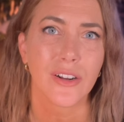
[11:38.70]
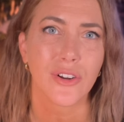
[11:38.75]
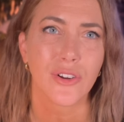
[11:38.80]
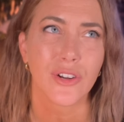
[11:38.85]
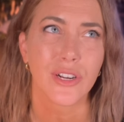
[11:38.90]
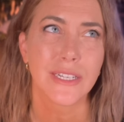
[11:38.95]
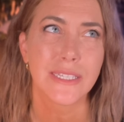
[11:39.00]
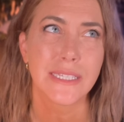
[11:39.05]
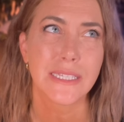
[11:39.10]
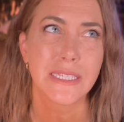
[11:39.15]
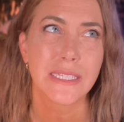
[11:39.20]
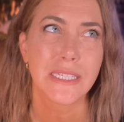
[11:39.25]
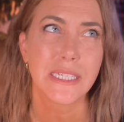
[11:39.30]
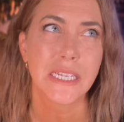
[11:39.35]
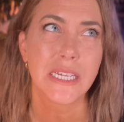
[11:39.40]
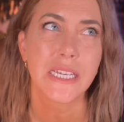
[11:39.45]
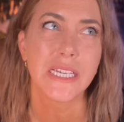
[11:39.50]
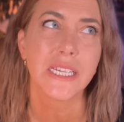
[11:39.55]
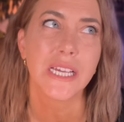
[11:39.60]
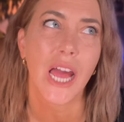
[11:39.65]

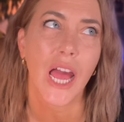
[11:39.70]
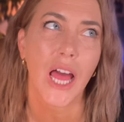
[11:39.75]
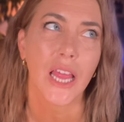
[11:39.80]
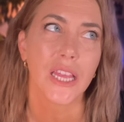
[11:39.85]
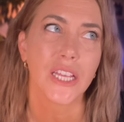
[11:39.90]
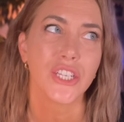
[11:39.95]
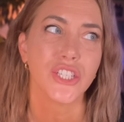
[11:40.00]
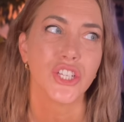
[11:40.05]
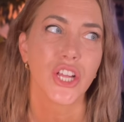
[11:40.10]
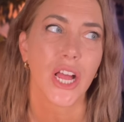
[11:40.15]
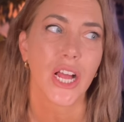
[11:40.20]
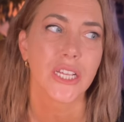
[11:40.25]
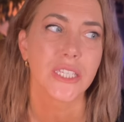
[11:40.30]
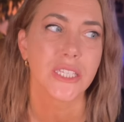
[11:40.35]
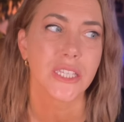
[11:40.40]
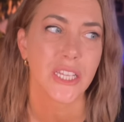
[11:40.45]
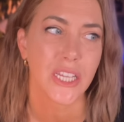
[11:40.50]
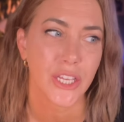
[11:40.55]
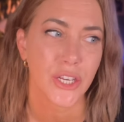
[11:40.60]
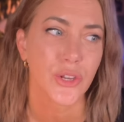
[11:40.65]
Christy
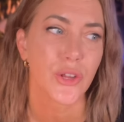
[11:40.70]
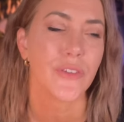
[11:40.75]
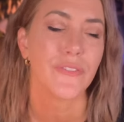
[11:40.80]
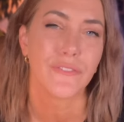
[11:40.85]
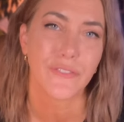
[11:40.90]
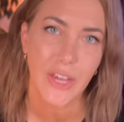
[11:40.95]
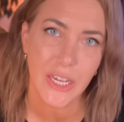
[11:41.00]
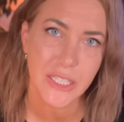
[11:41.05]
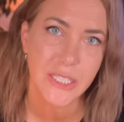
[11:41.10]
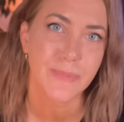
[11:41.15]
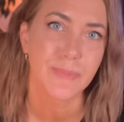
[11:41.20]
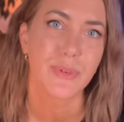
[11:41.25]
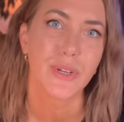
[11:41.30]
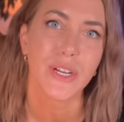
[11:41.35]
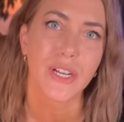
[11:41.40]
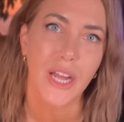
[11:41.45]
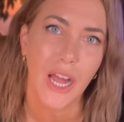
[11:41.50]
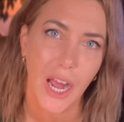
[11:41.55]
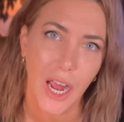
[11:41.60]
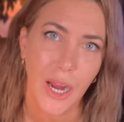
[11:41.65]
Kalinjax Lind on
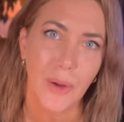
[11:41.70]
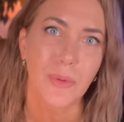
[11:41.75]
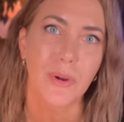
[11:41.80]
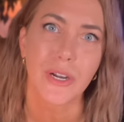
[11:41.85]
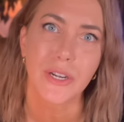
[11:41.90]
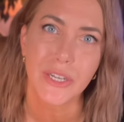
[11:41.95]
Facebook. I wear